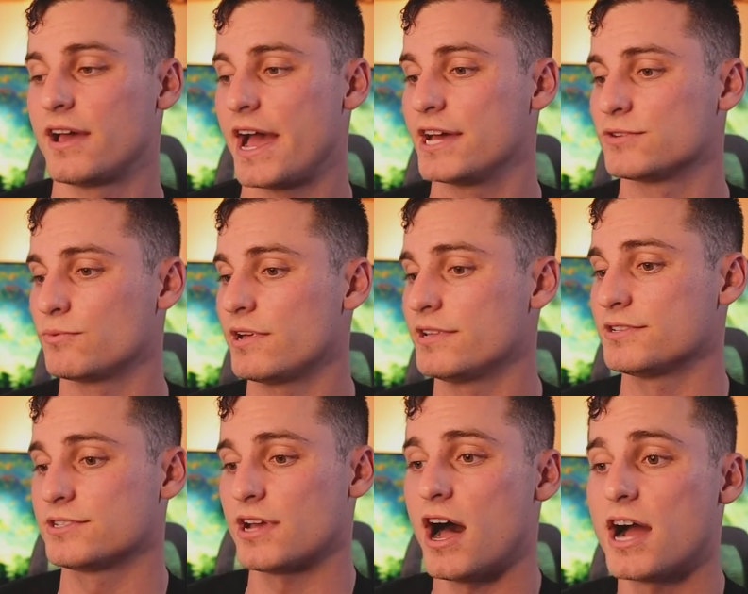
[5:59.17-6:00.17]
as well
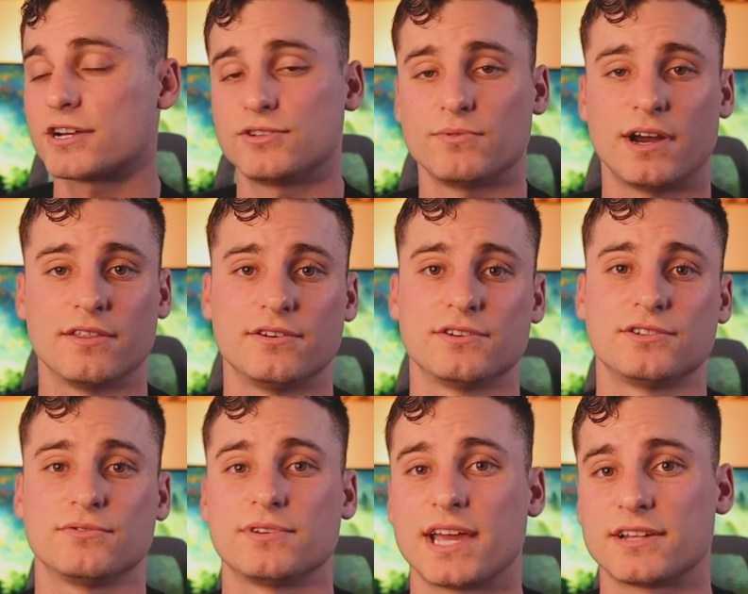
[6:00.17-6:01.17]
as talk to others
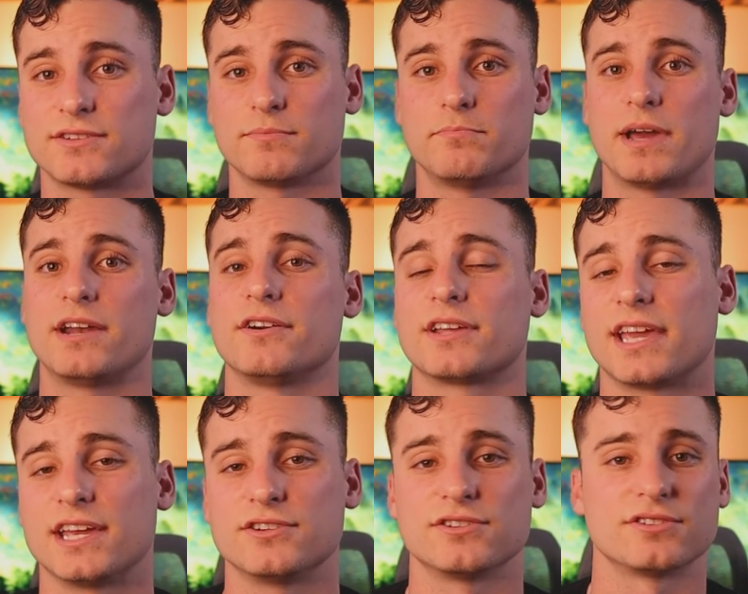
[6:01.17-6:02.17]
to get some better
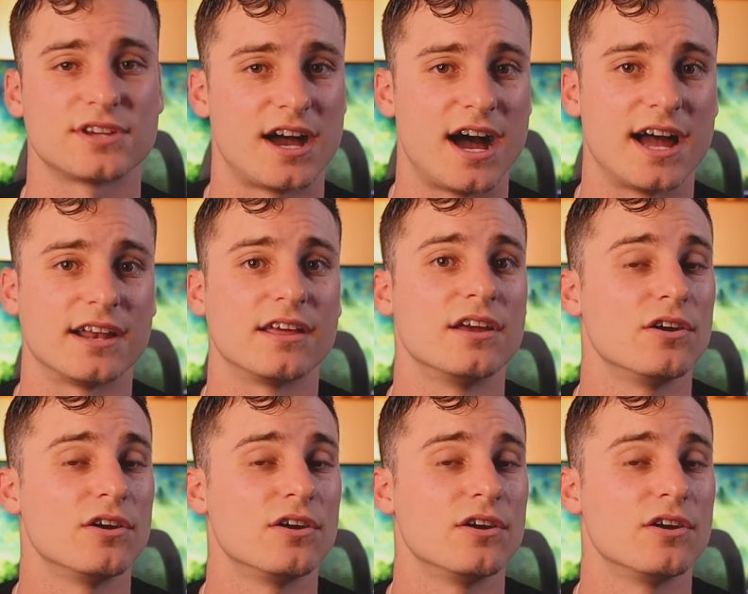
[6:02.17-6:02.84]
gauges on